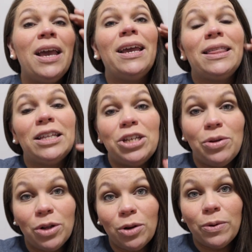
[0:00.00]
get the two
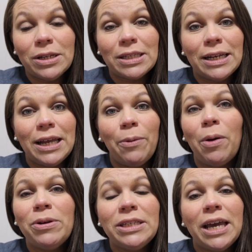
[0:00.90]
little ones laid down. We
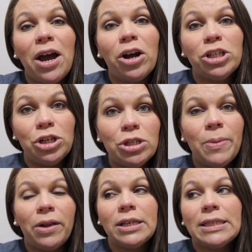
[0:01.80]
always get our two
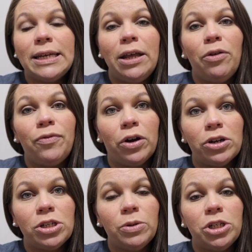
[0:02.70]
smallest laid down
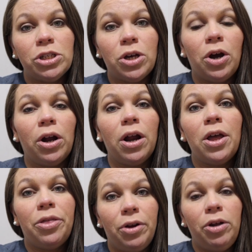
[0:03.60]
first, which is our
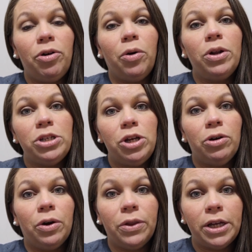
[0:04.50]
three-year-old and
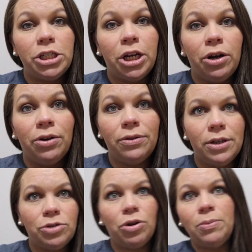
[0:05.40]
two-year-old. They share
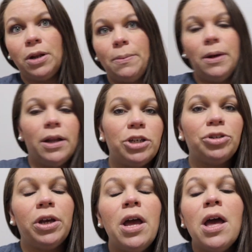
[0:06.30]
this room that I'm in,
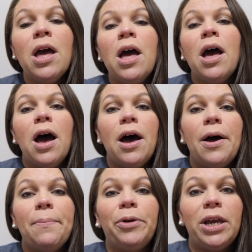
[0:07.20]
actually.
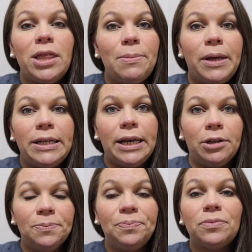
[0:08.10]
Um, we get them laid
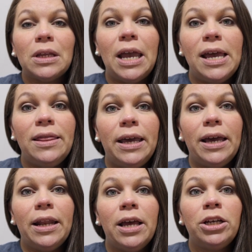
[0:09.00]
down, and
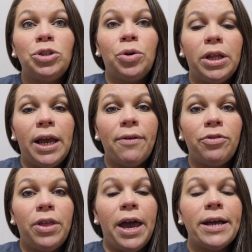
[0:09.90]
then shortly
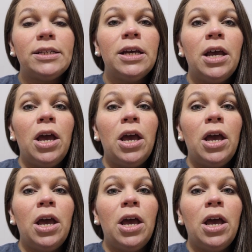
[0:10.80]
after that,